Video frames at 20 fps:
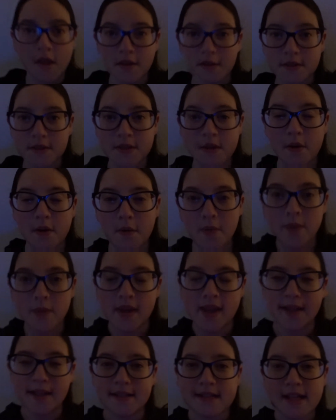So
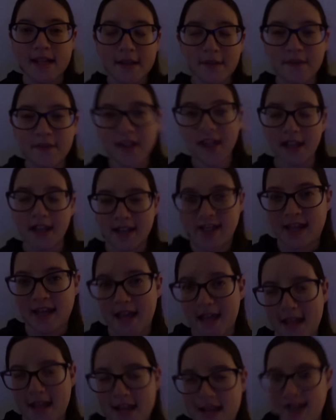it's evening
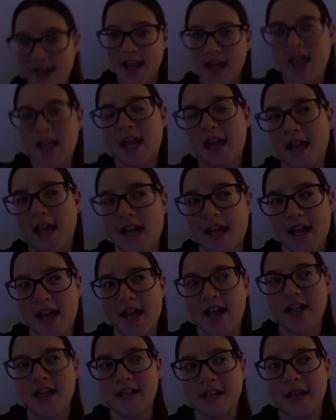again
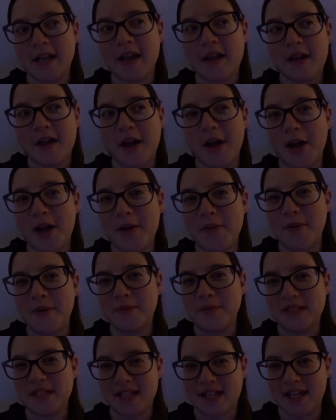and I'm
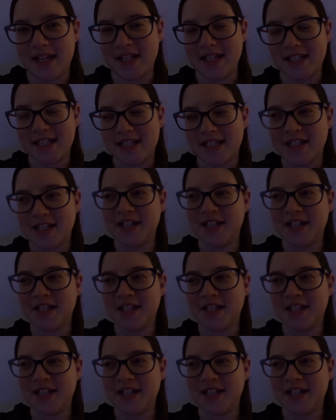upstairs.